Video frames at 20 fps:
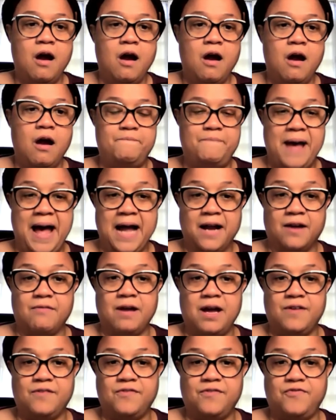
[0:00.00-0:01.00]
Her
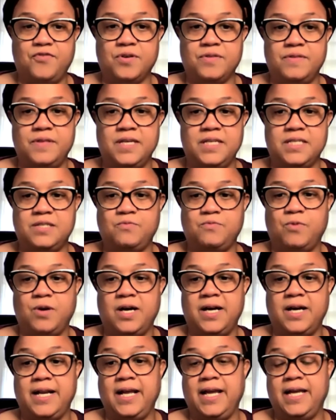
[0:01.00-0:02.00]
background for this
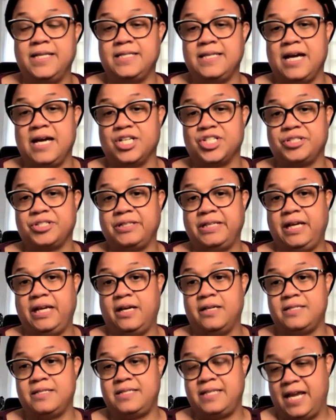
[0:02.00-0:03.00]
one is
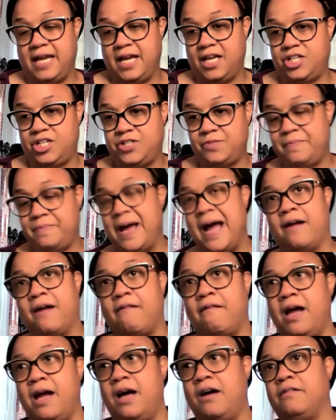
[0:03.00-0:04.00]
actually a sage
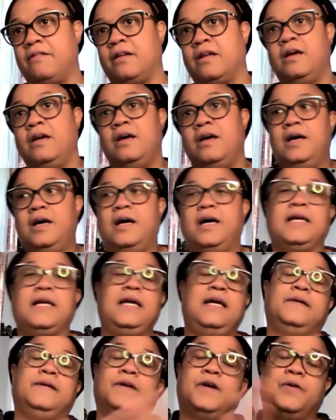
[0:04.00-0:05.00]
background.
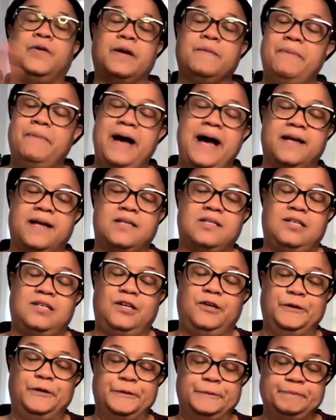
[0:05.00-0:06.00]
Again, going back
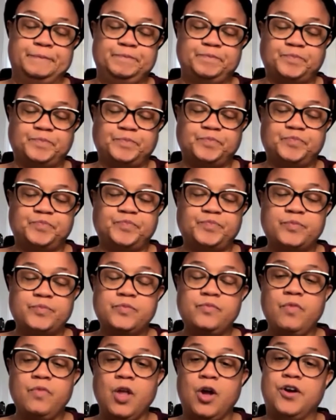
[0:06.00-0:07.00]
to
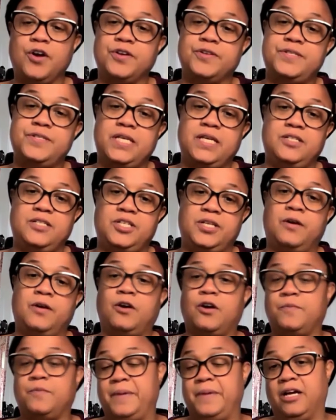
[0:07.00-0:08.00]

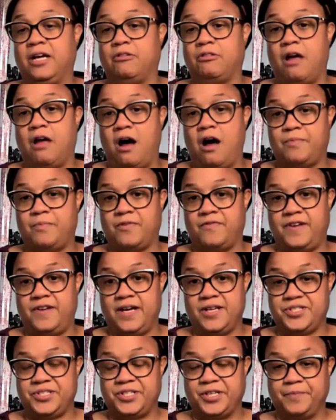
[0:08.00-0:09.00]
her being a law
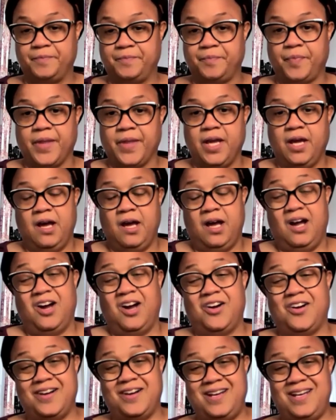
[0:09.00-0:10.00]
professor.
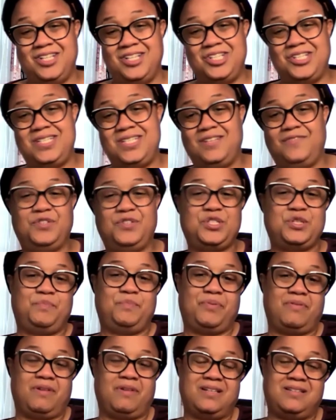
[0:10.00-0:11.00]
Her initiative is
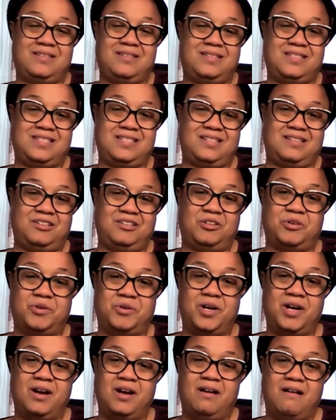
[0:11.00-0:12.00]
a plus
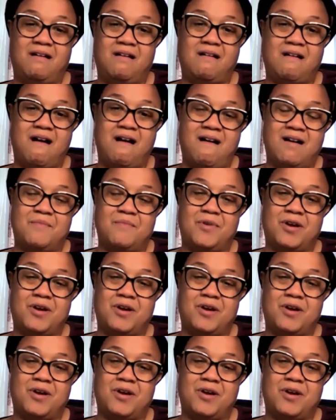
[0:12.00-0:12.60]
2. Her